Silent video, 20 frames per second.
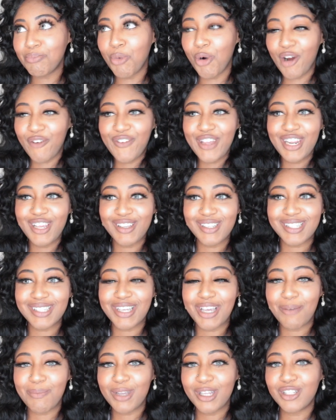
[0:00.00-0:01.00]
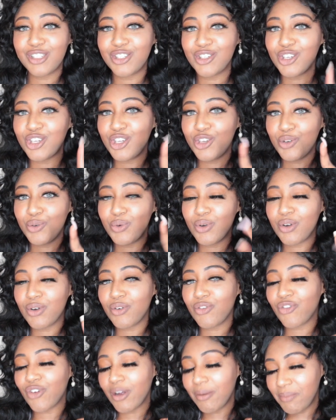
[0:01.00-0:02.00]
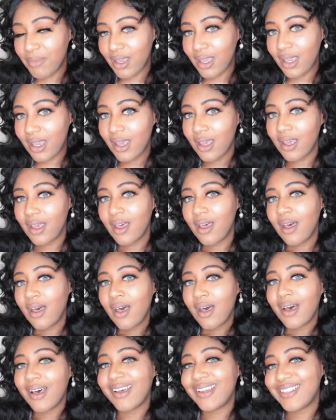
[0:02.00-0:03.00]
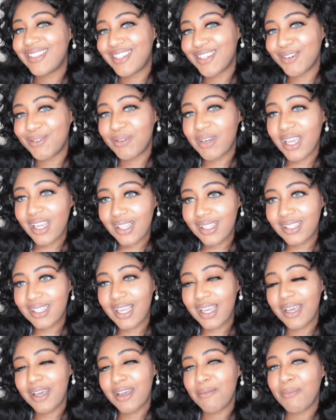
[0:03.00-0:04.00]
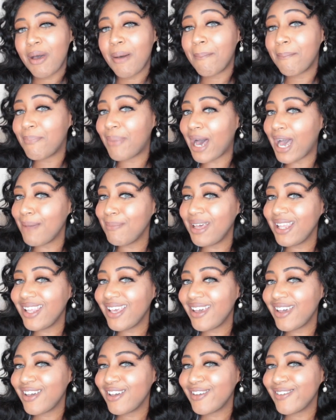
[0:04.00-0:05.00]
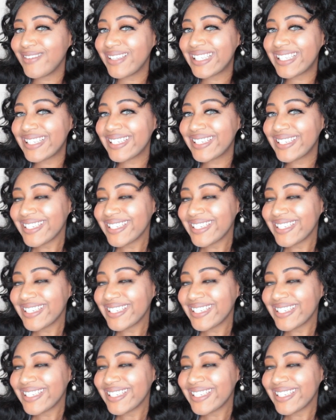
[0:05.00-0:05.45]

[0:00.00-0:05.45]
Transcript: More videos coming to you from me. Until next time, bye my loves.